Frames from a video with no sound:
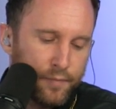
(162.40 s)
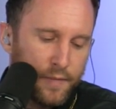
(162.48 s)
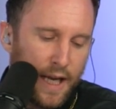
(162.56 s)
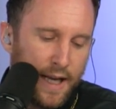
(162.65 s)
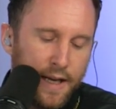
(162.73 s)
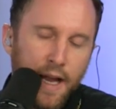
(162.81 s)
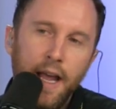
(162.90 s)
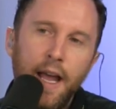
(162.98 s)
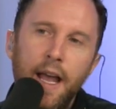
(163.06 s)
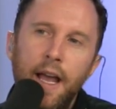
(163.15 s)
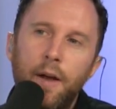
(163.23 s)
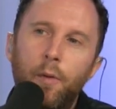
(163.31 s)
And
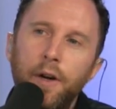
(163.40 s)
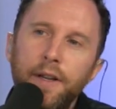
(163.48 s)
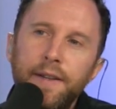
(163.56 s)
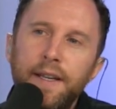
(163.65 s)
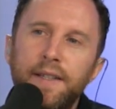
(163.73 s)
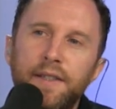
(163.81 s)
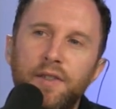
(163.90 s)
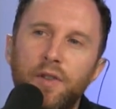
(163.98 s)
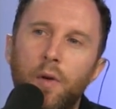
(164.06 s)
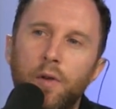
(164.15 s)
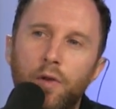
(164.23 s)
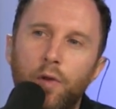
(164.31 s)
one of the things that's
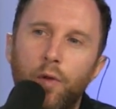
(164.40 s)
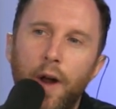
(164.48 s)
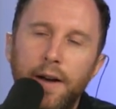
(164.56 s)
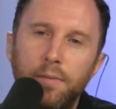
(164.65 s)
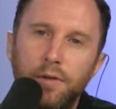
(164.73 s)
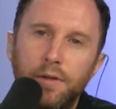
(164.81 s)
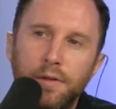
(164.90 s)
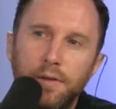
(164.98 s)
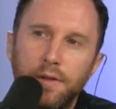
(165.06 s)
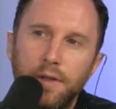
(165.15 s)
so incredible